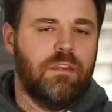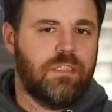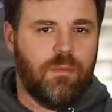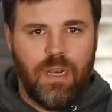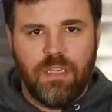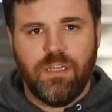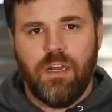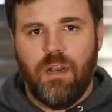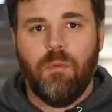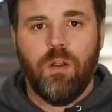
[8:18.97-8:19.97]
somebody that's
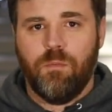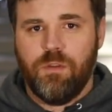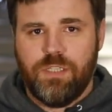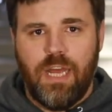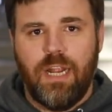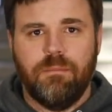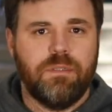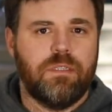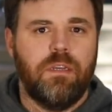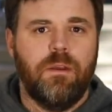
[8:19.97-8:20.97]
done multiple
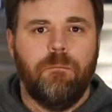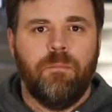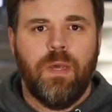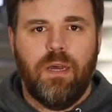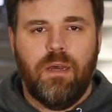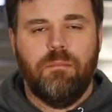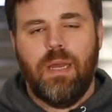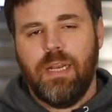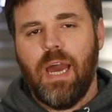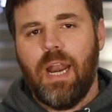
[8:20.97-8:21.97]
setups
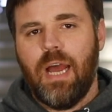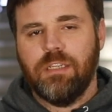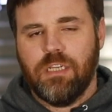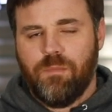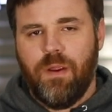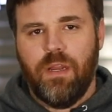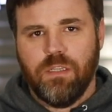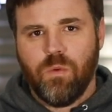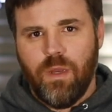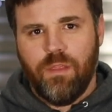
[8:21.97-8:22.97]
and kind of has
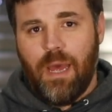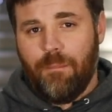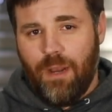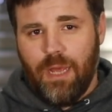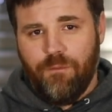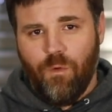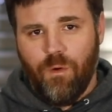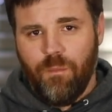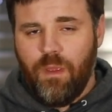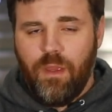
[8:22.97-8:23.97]
experience with that
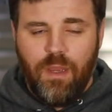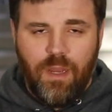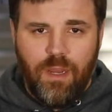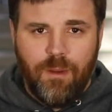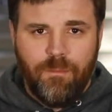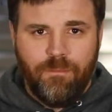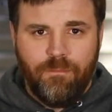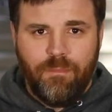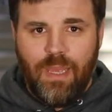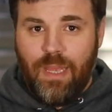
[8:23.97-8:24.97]
platform.
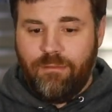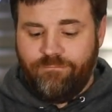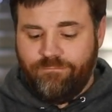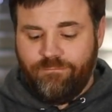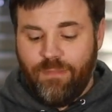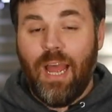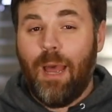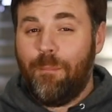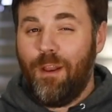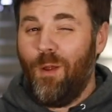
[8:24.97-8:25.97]
And I
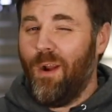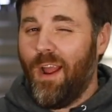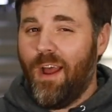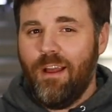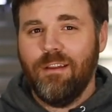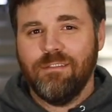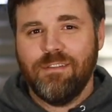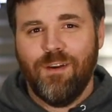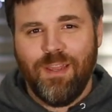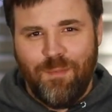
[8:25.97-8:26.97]
happen to know a guy,
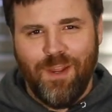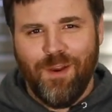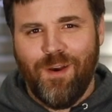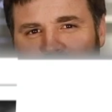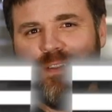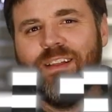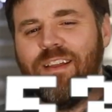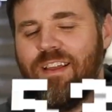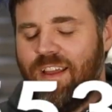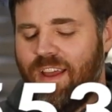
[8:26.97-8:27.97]
so give me a call.
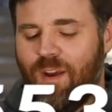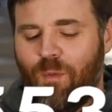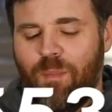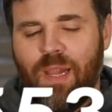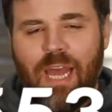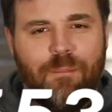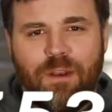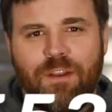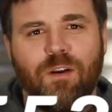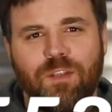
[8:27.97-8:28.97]
We'd be happy
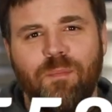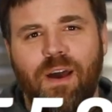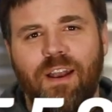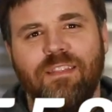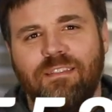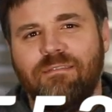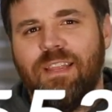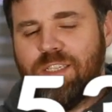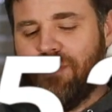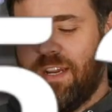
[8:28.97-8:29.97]
to talk to you about it. Thanks for